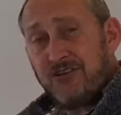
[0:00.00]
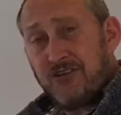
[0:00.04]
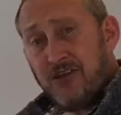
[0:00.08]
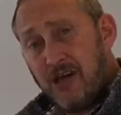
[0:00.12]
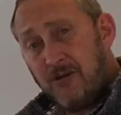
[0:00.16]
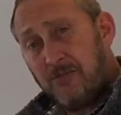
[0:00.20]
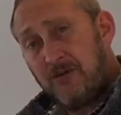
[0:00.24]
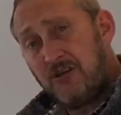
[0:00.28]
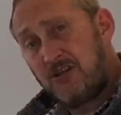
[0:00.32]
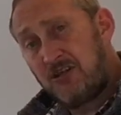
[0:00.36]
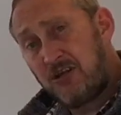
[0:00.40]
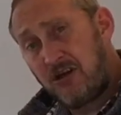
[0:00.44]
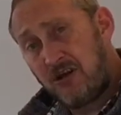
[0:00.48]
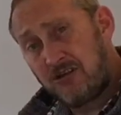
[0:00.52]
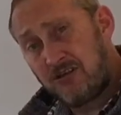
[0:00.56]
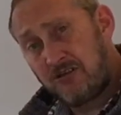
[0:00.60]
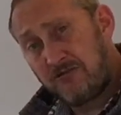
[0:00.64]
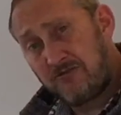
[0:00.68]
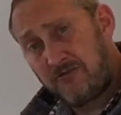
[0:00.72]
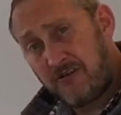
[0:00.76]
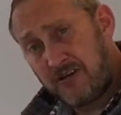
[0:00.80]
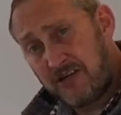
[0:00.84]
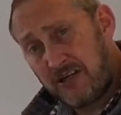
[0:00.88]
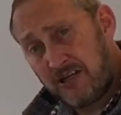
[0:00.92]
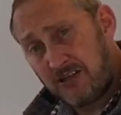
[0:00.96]
I'm a Chartered
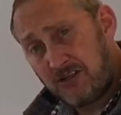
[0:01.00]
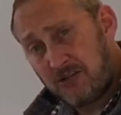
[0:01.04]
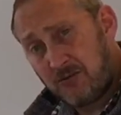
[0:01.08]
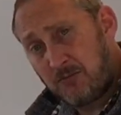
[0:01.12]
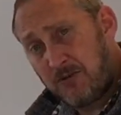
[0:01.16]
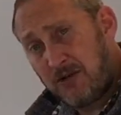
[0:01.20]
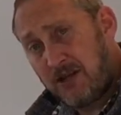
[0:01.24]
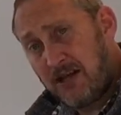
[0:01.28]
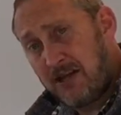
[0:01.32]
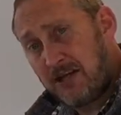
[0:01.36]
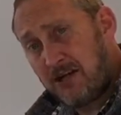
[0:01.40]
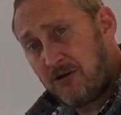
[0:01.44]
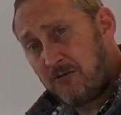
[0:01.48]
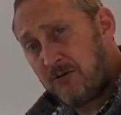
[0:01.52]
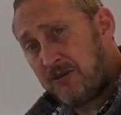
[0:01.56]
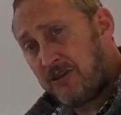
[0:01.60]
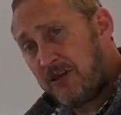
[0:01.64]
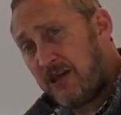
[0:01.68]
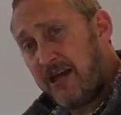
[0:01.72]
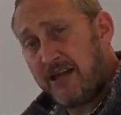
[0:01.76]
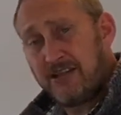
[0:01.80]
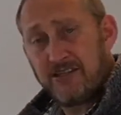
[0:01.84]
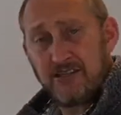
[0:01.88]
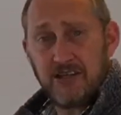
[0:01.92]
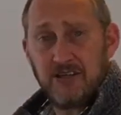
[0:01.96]
Financial Planner with
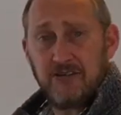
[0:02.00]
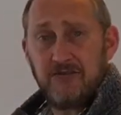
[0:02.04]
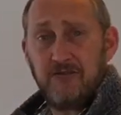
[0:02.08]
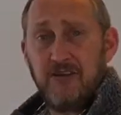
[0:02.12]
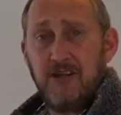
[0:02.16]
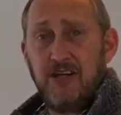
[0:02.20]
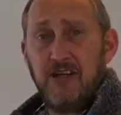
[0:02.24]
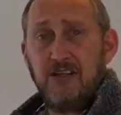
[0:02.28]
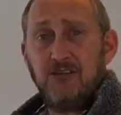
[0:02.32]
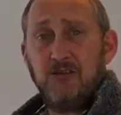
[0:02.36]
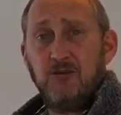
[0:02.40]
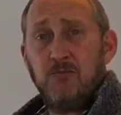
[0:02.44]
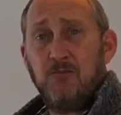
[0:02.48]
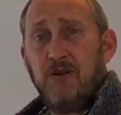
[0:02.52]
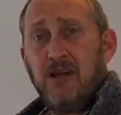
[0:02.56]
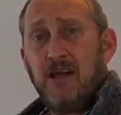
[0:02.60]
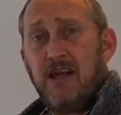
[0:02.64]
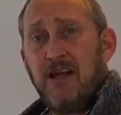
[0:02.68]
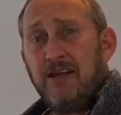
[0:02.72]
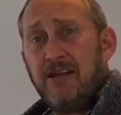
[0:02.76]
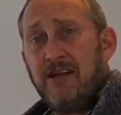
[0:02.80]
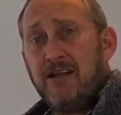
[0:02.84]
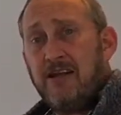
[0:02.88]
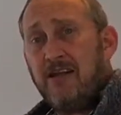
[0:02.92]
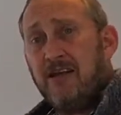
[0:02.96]
Atticus Financial
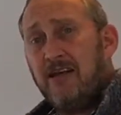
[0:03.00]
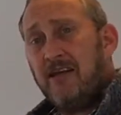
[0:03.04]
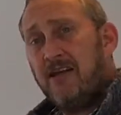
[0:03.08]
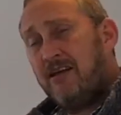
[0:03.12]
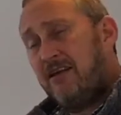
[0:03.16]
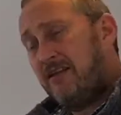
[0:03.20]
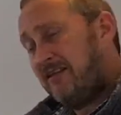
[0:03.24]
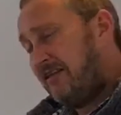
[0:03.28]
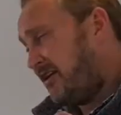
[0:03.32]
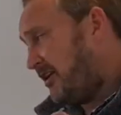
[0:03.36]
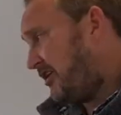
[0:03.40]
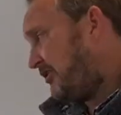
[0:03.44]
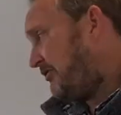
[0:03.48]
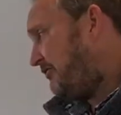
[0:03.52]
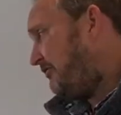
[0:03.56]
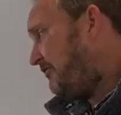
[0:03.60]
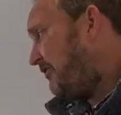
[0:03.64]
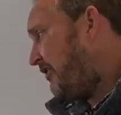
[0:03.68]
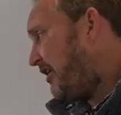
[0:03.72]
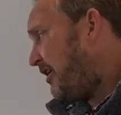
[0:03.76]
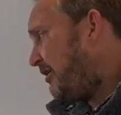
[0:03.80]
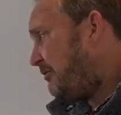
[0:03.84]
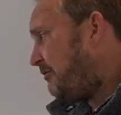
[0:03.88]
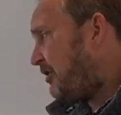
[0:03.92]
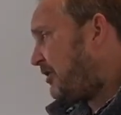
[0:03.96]
Planning. Thanks
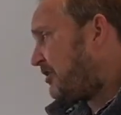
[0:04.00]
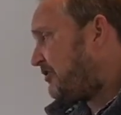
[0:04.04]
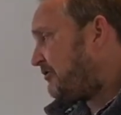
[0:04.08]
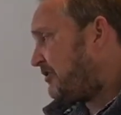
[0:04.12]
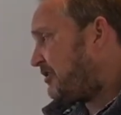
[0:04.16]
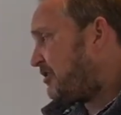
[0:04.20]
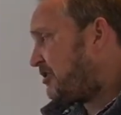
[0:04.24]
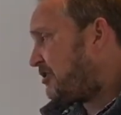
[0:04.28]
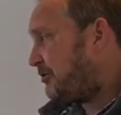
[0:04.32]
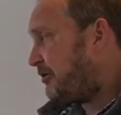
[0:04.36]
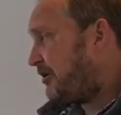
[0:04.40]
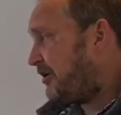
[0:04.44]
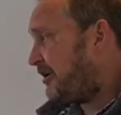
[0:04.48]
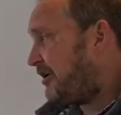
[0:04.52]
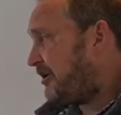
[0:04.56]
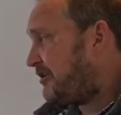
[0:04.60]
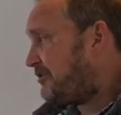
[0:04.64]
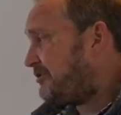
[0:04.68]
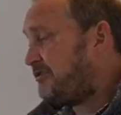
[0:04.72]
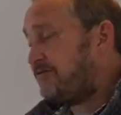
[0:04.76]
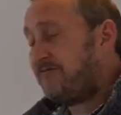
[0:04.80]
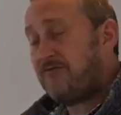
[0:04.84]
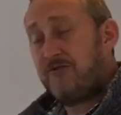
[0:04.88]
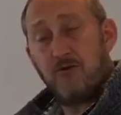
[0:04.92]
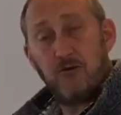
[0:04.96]
very much for joining us
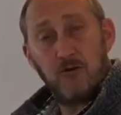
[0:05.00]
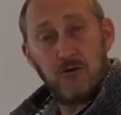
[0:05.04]
for